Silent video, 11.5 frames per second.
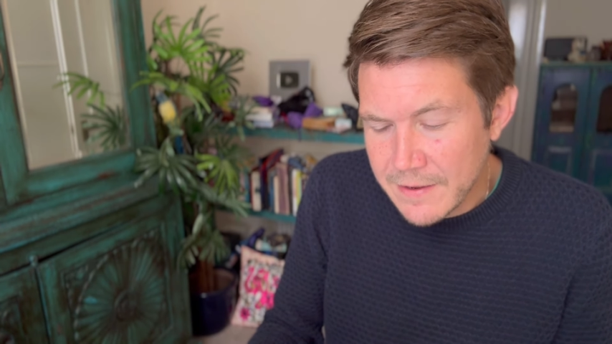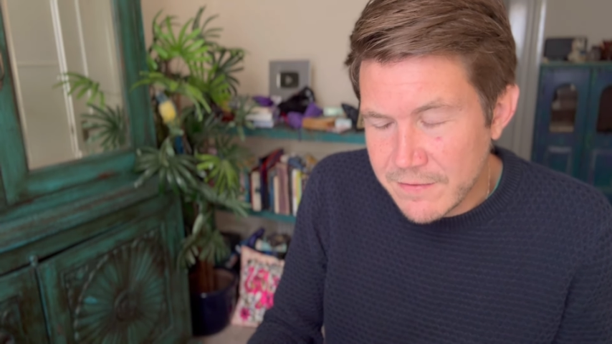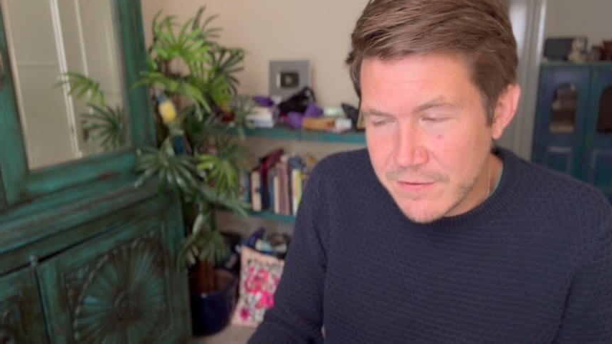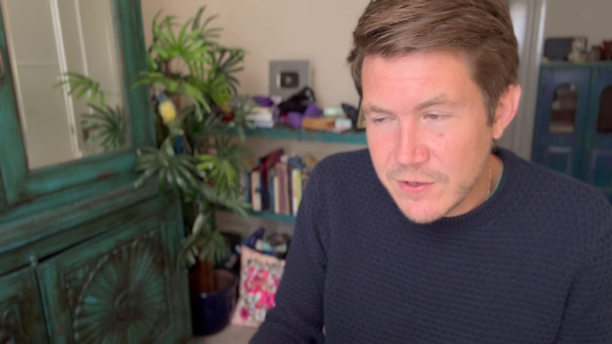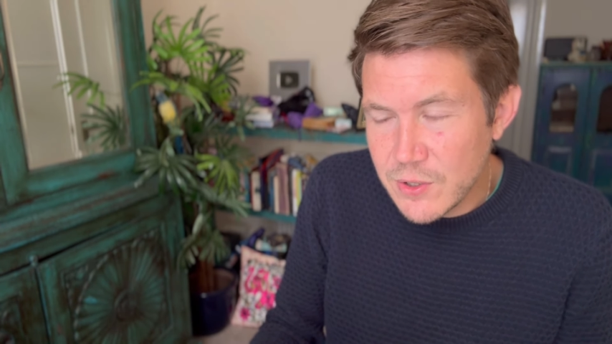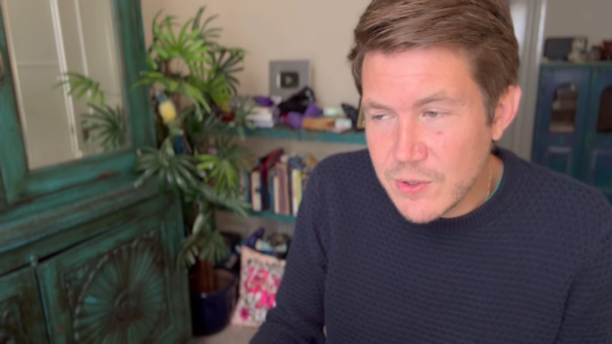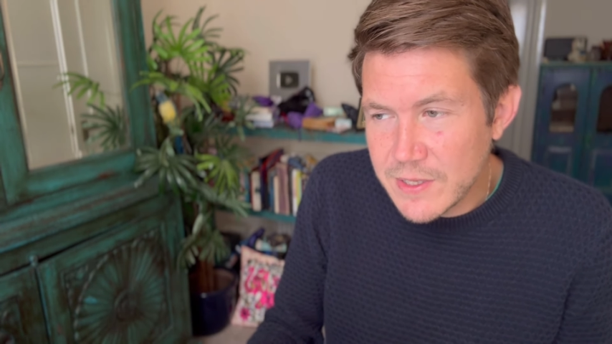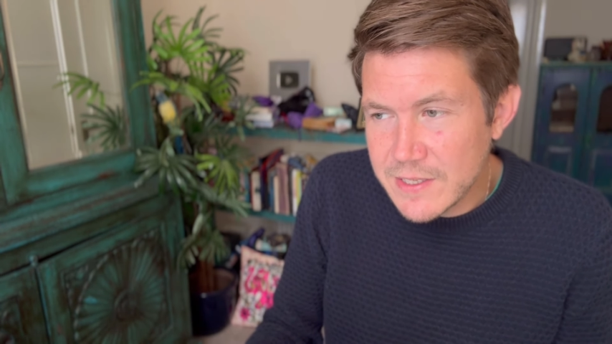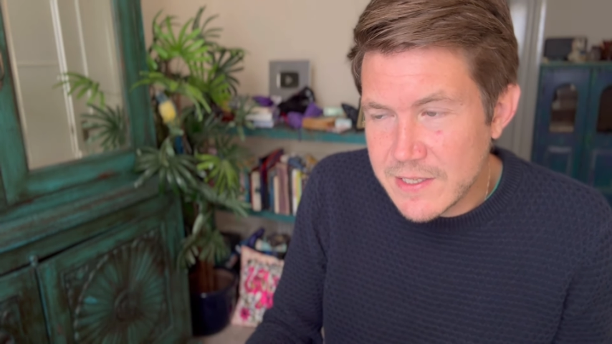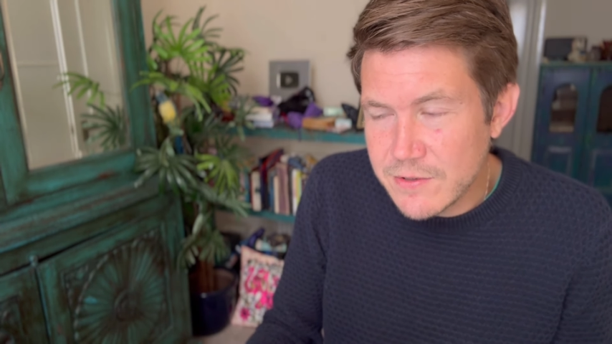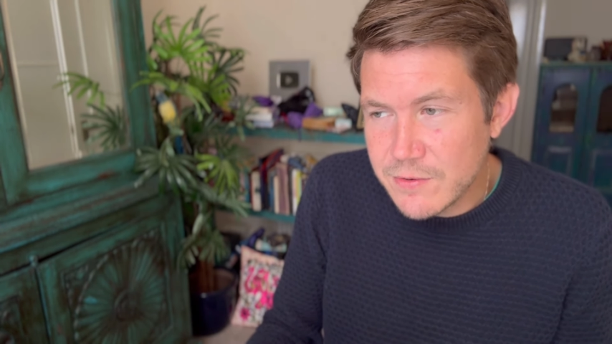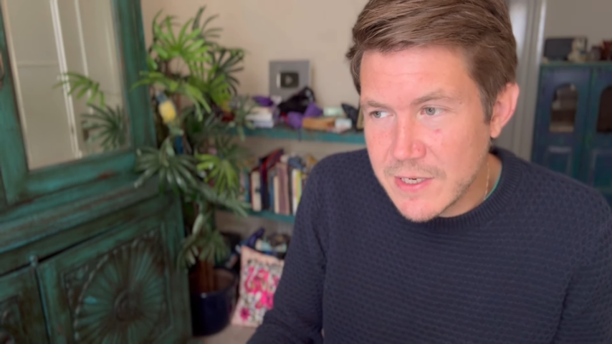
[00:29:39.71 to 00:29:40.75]
For you, this
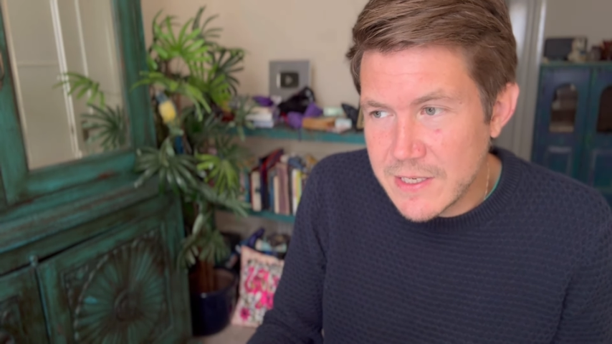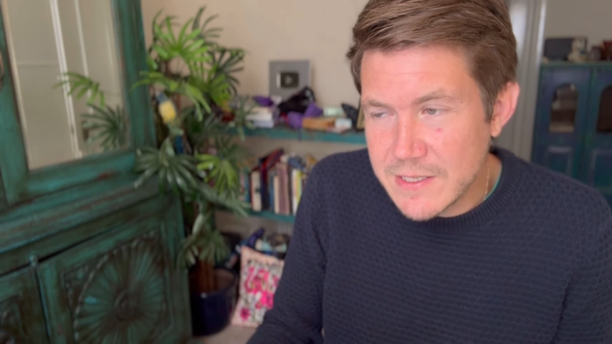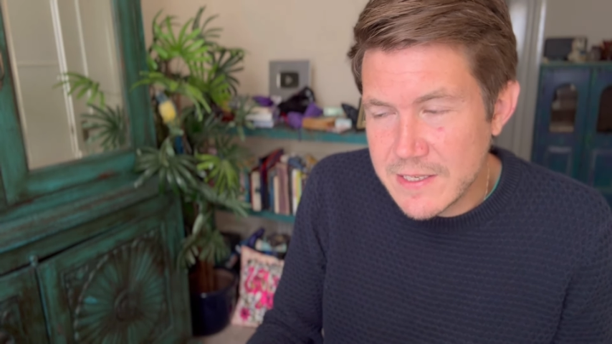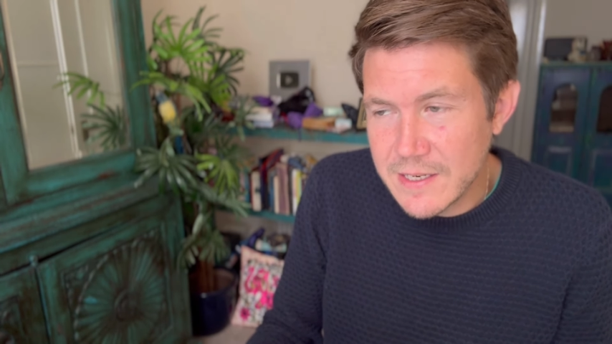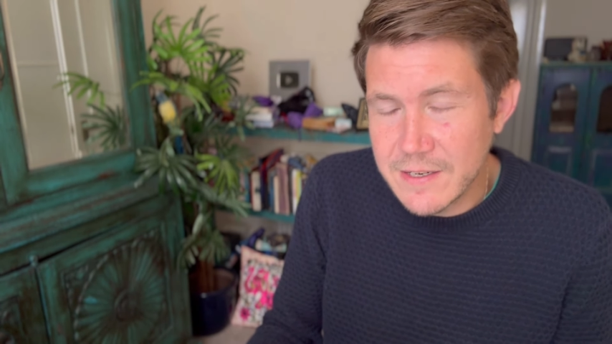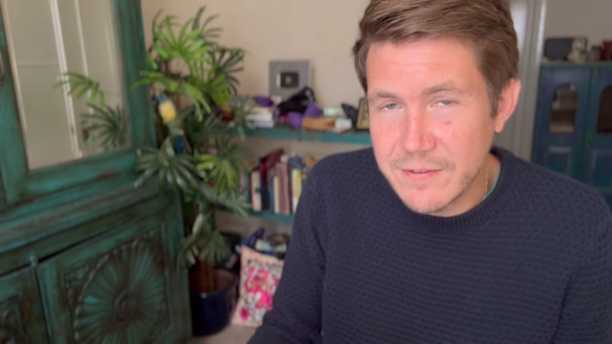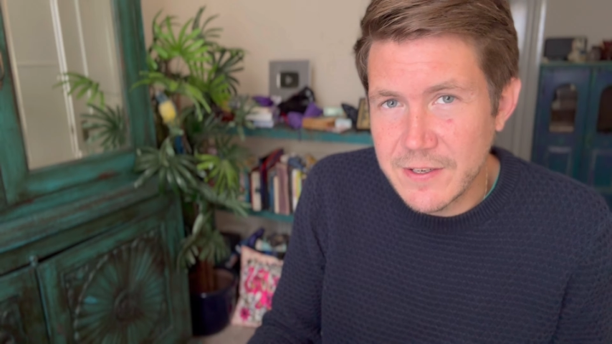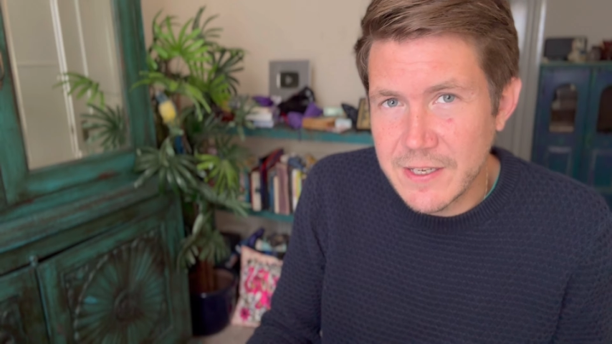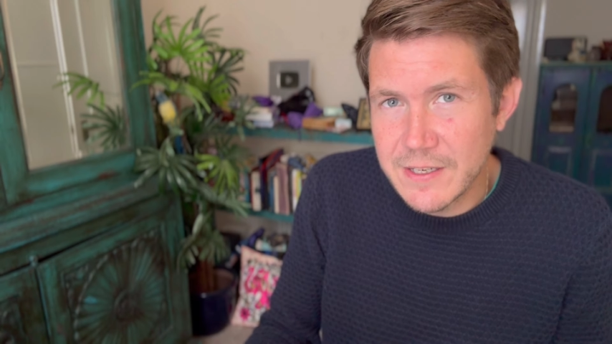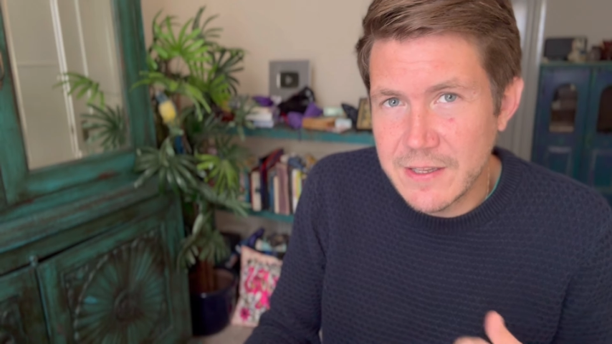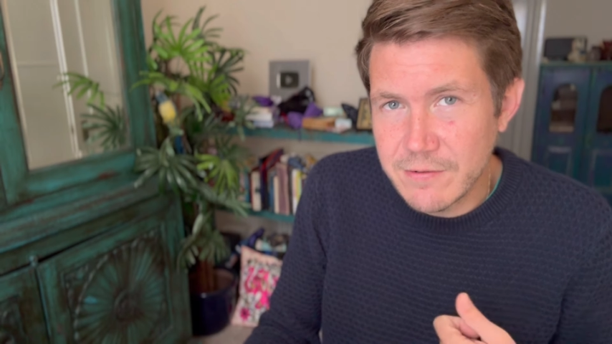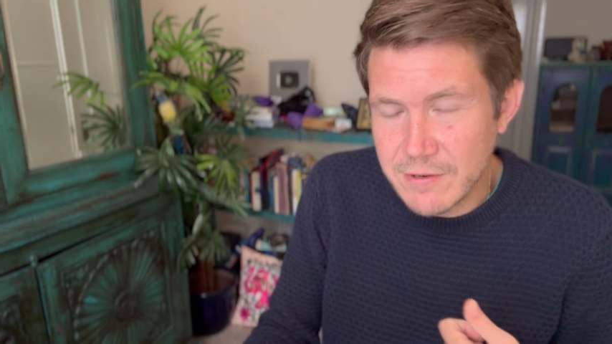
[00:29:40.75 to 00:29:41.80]
is really significant
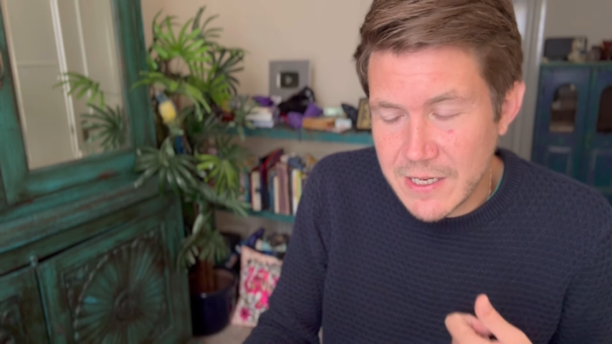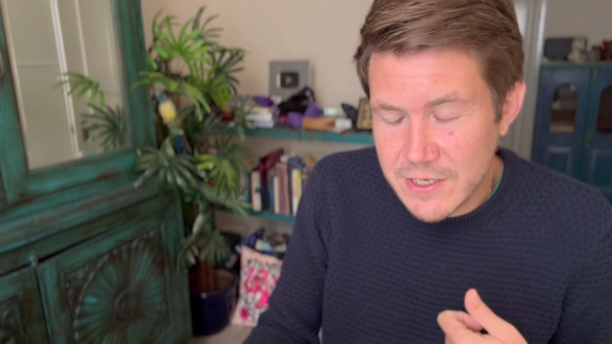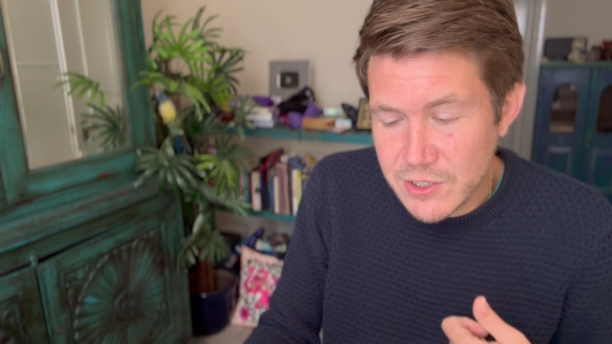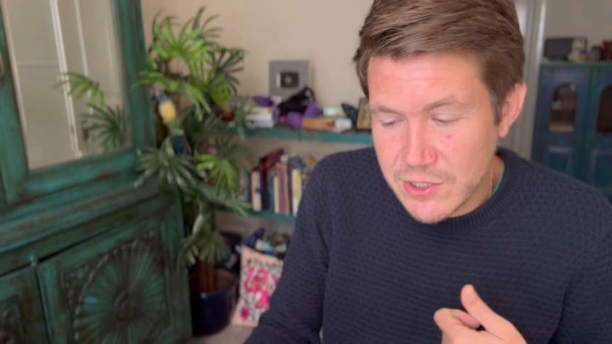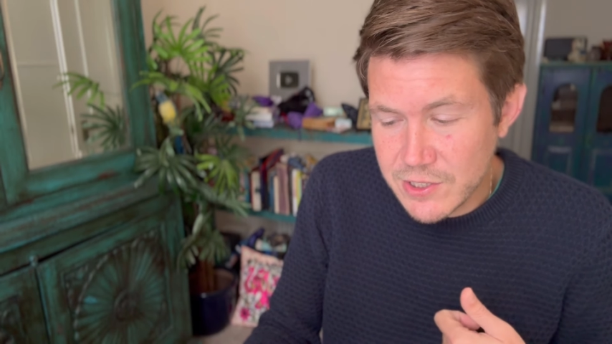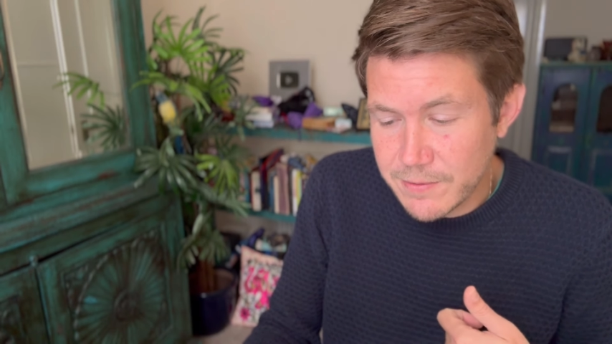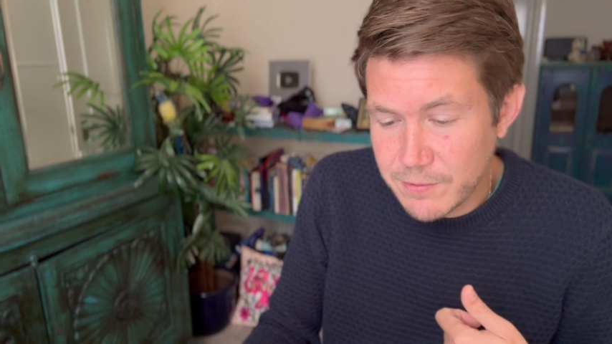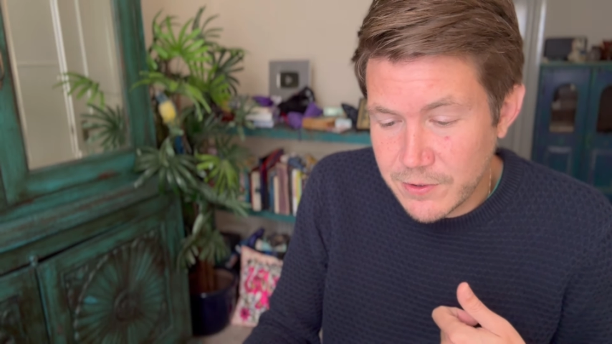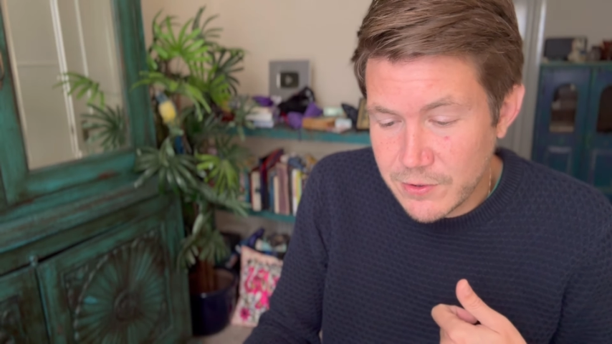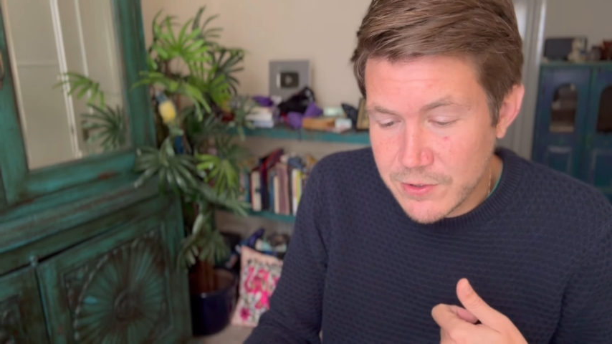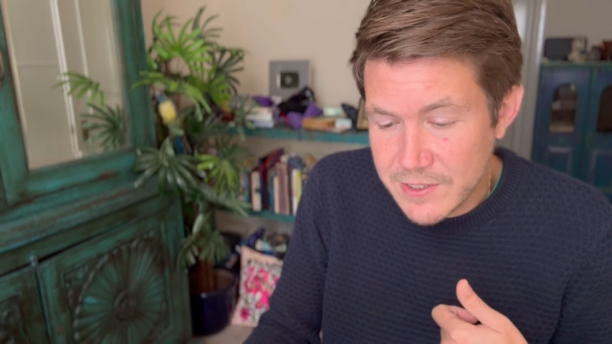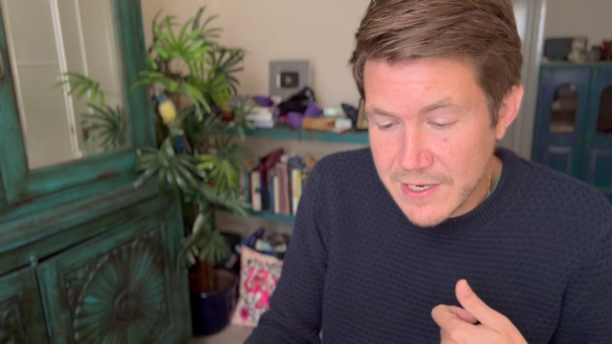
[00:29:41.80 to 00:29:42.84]
in the relationship with
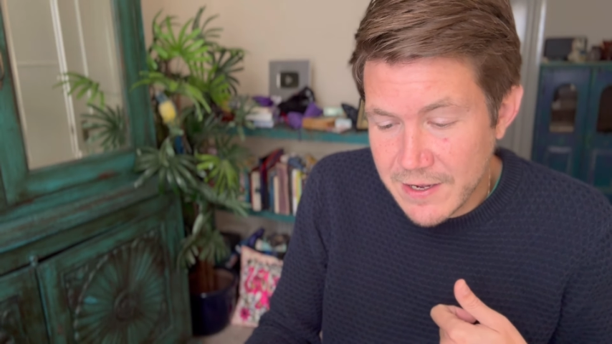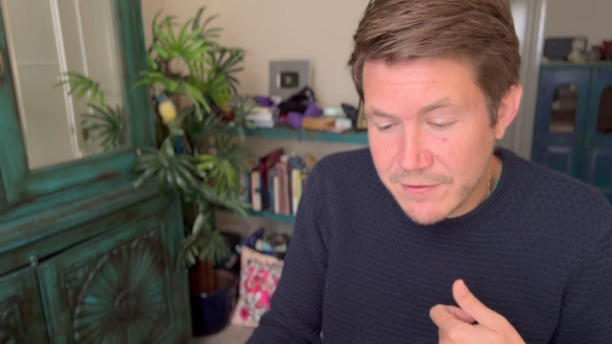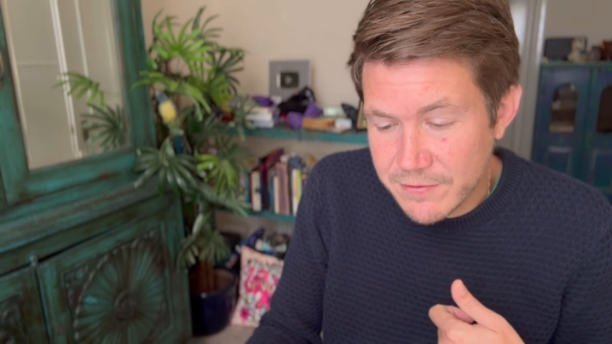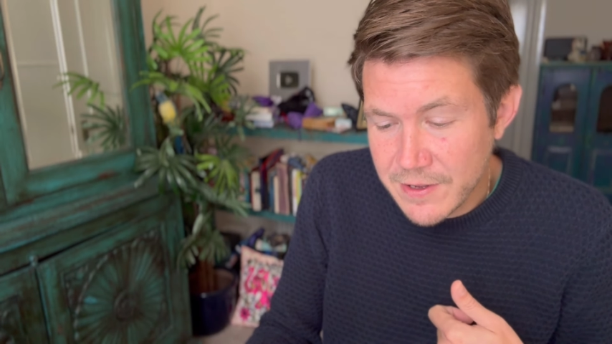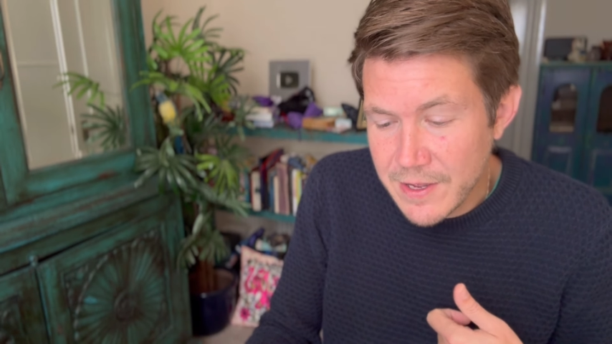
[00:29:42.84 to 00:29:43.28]
yourself